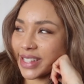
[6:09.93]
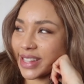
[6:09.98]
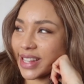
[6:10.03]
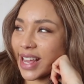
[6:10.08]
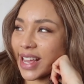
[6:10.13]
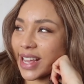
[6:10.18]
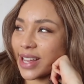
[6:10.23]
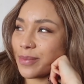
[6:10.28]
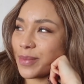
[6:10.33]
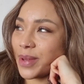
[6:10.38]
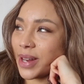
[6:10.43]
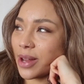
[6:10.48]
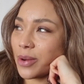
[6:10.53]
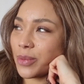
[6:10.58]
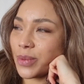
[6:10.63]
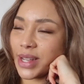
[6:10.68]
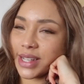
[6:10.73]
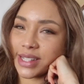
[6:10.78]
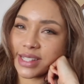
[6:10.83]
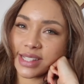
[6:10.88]
there can be
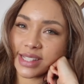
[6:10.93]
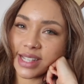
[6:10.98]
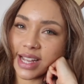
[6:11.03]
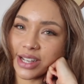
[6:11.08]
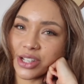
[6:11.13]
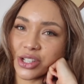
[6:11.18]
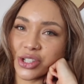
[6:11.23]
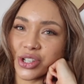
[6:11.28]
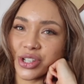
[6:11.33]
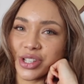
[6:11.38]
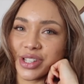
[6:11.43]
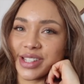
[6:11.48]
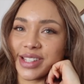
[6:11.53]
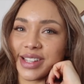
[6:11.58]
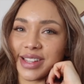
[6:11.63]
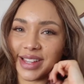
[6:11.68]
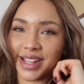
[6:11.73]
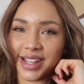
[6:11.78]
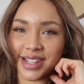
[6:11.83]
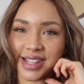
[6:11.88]
like weird tensions
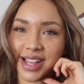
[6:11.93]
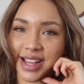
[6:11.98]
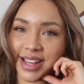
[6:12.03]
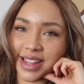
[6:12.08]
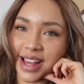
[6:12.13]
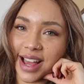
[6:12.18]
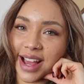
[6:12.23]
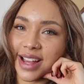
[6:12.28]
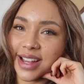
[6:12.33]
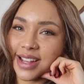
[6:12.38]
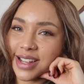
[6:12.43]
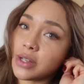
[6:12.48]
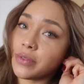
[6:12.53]
and things like that.